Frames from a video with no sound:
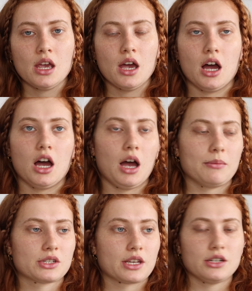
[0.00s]
I'm
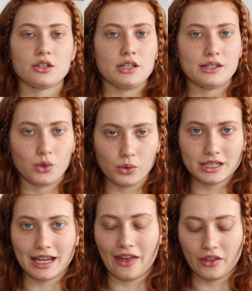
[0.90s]
just gonna do these all
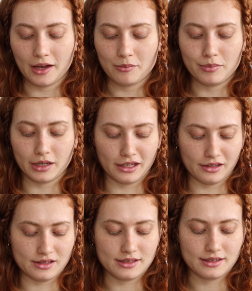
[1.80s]
together
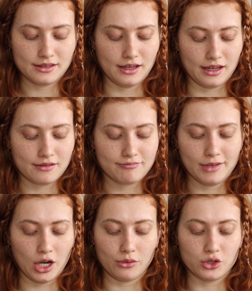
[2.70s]
because it, you
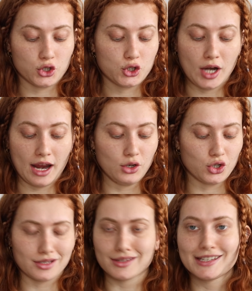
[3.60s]
know, just
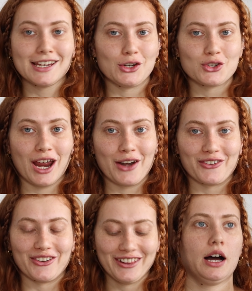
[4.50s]
changes in general.